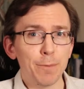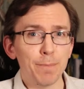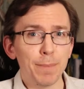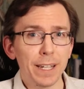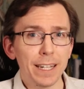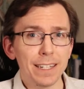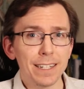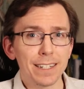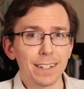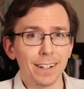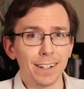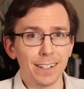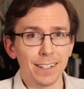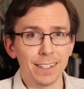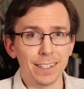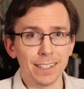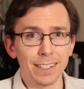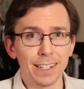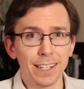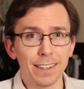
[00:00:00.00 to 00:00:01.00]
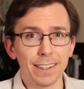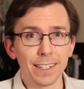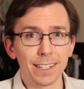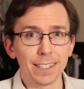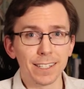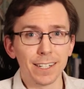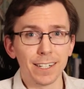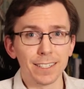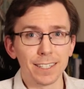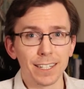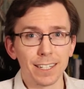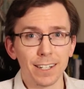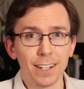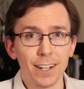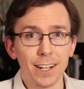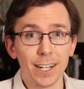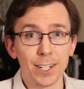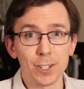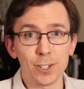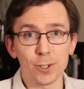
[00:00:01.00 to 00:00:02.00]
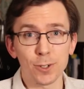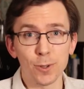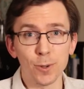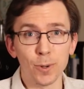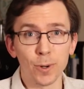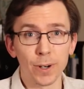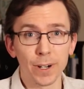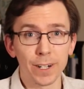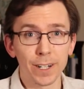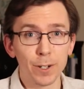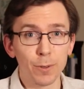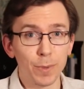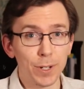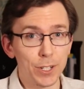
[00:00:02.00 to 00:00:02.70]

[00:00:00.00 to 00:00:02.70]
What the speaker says: based on the gun law score,